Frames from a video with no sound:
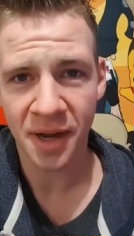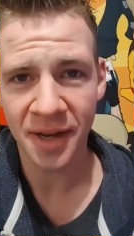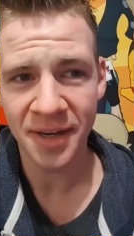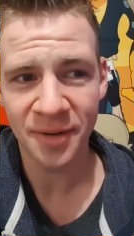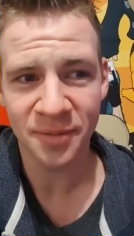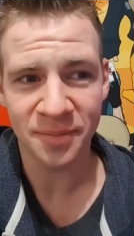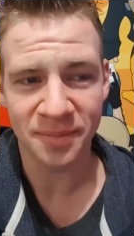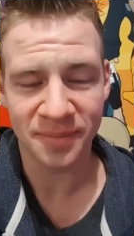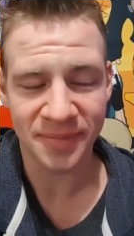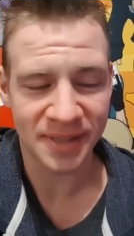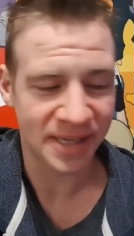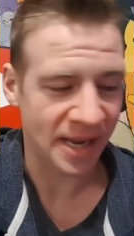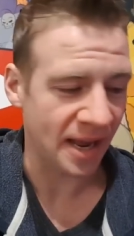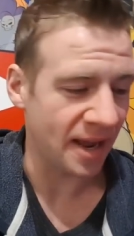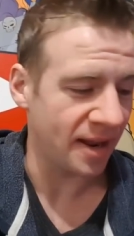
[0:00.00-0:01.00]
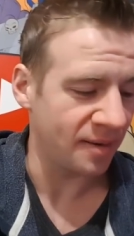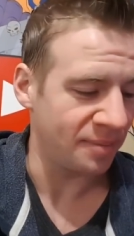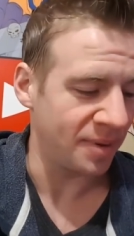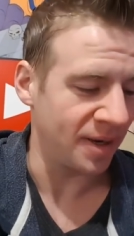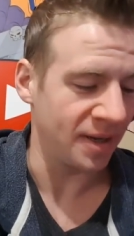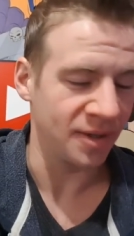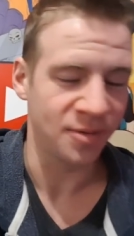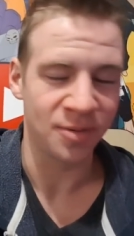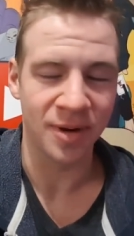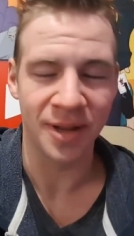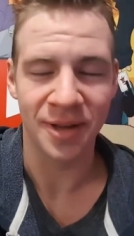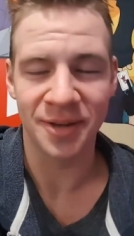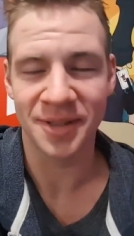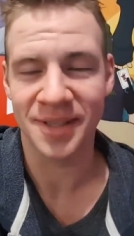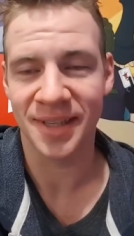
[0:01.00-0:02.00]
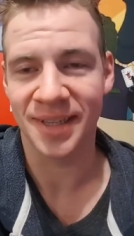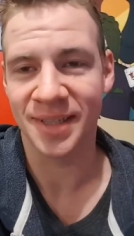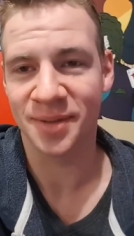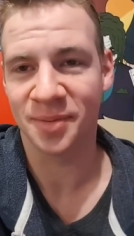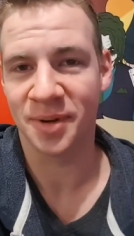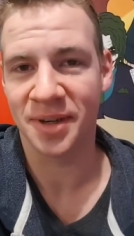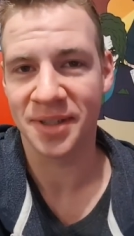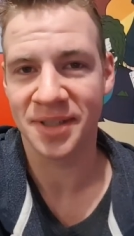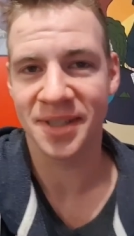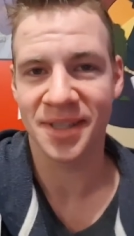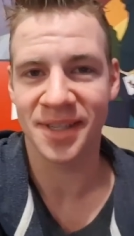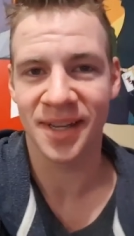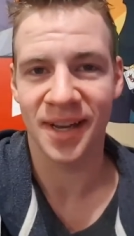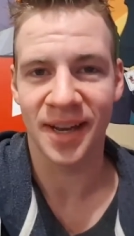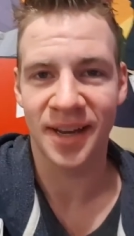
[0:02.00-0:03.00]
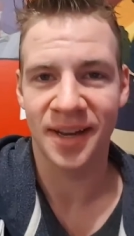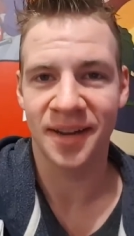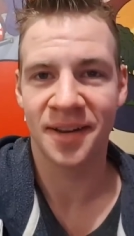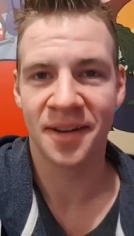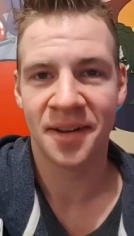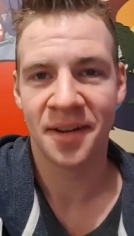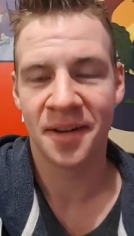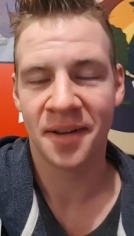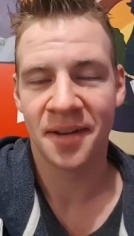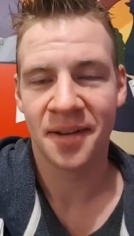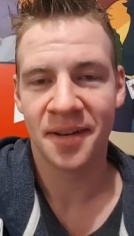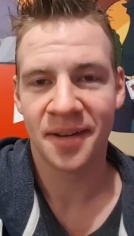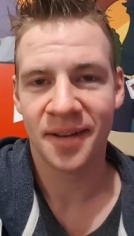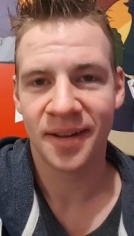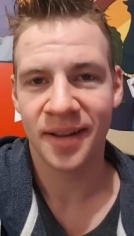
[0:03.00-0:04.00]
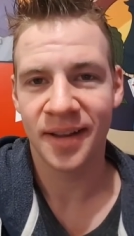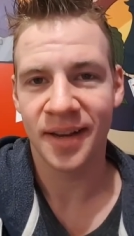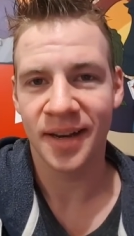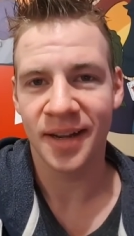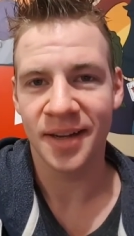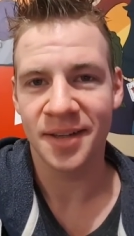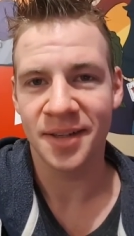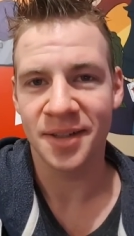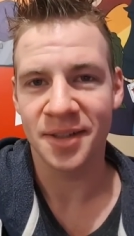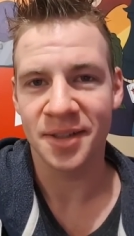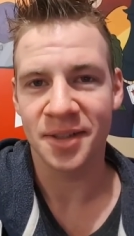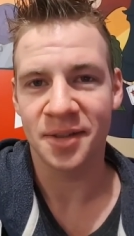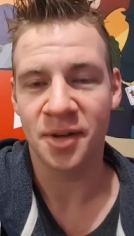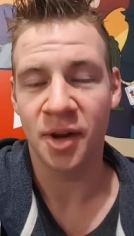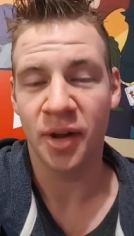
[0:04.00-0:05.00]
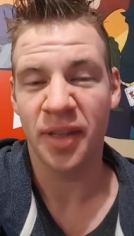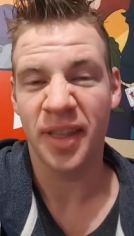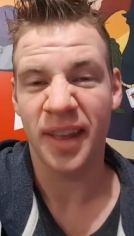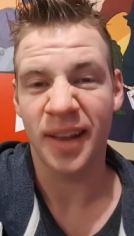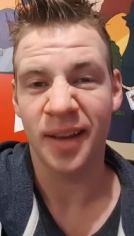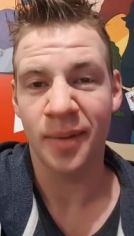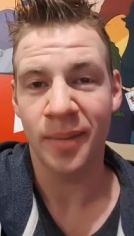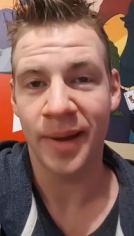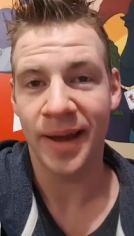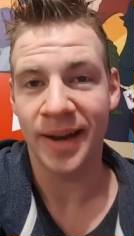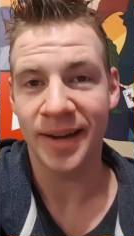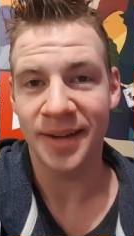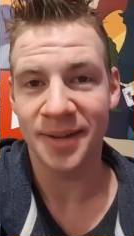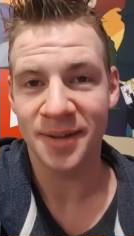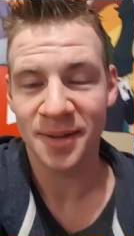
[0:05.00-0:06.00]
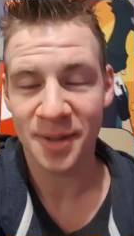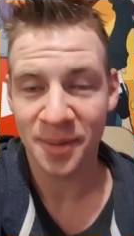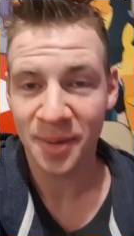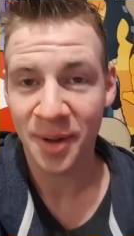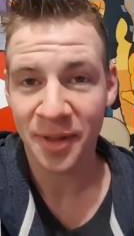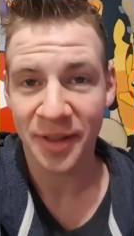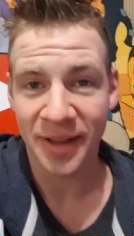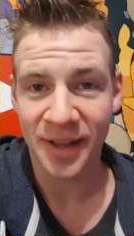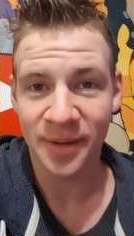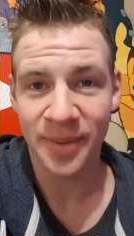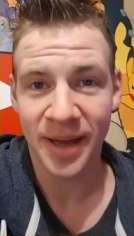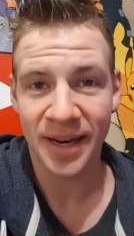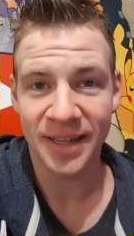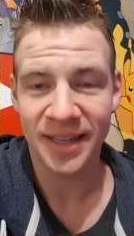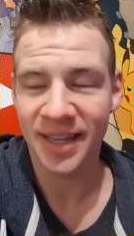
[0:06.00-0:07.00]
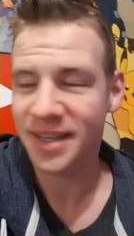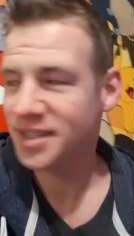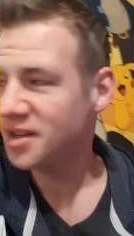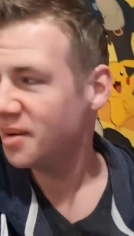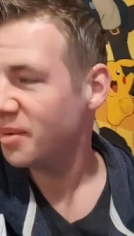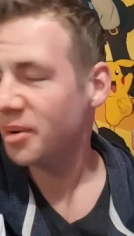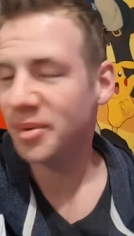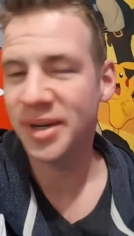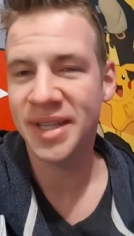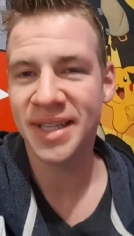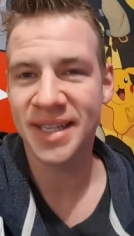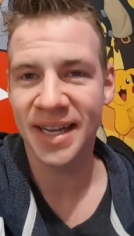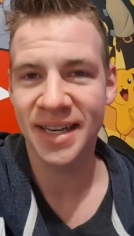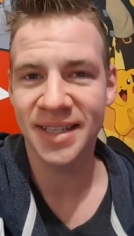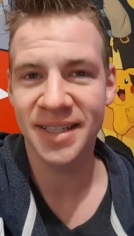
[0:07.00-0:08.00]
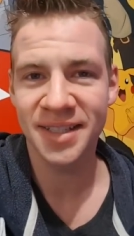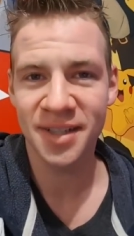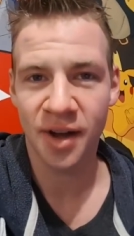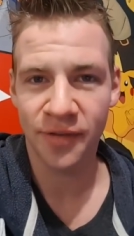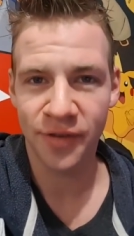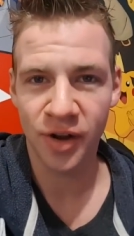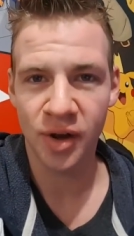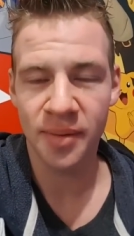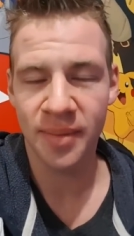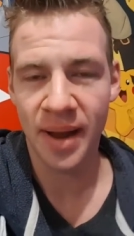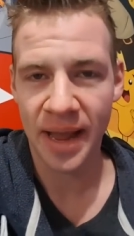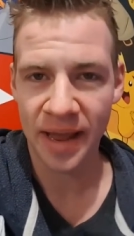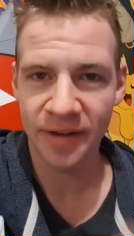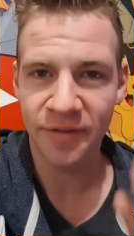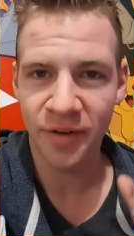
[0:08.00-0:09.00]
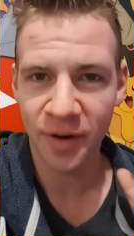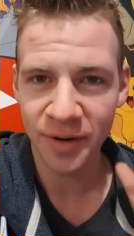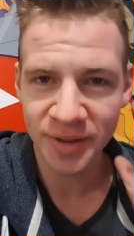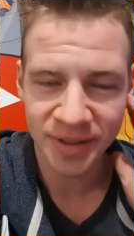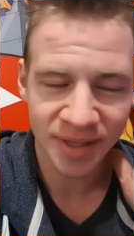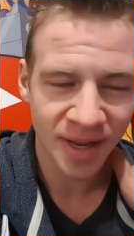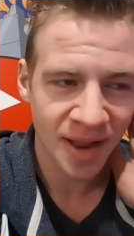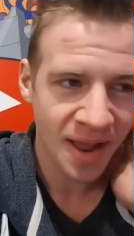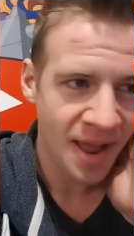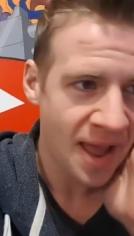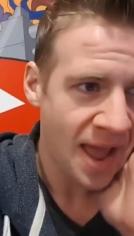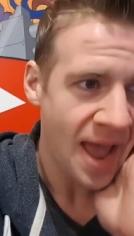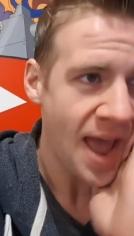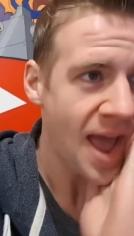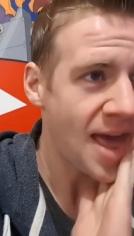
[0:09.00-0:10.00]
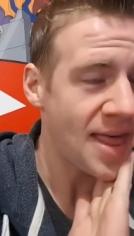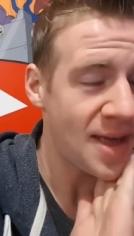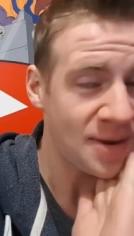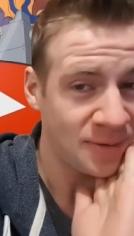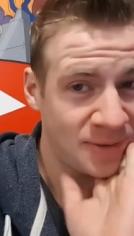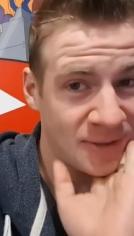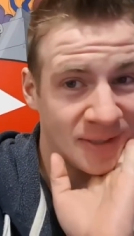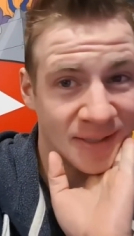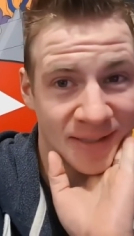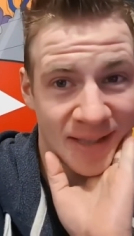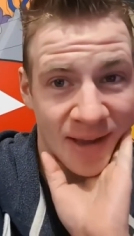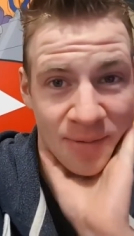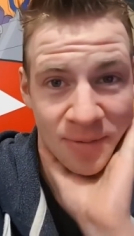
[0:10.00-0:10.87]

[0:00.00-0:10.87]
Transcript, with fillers: Kind of scared, but it's one of those things where it's just like, you need to just not think about it. So I'm not thinking about it. Last time I went to the dentist, I forgot my headphones, and that was